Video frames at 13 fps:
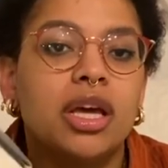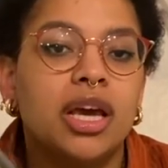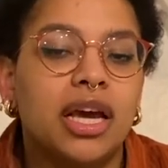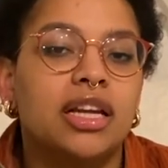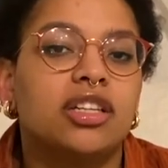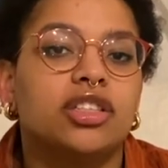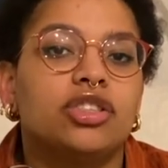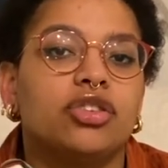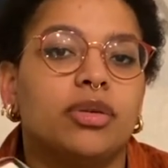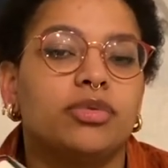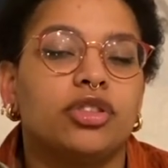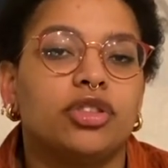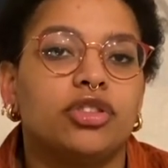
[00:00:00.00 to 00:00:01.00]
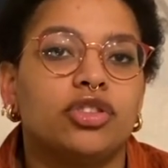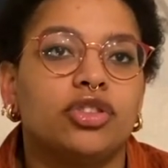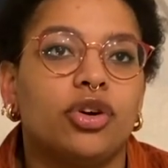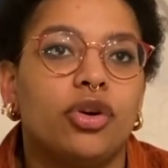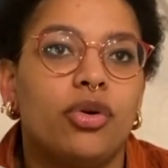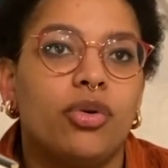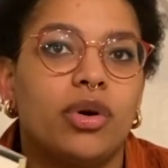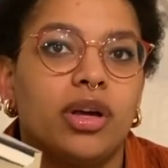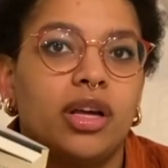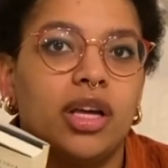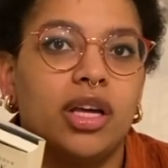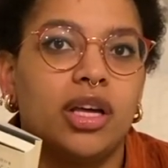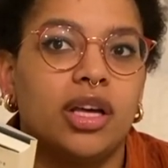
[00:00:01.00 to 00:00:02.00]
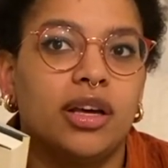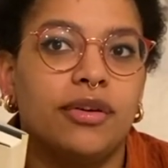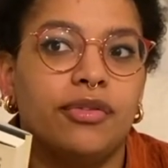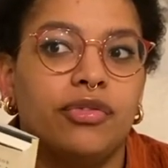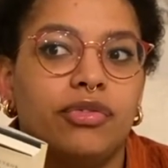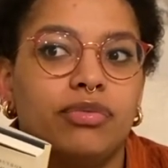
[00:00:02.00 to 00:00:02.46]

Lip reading: in the description, so if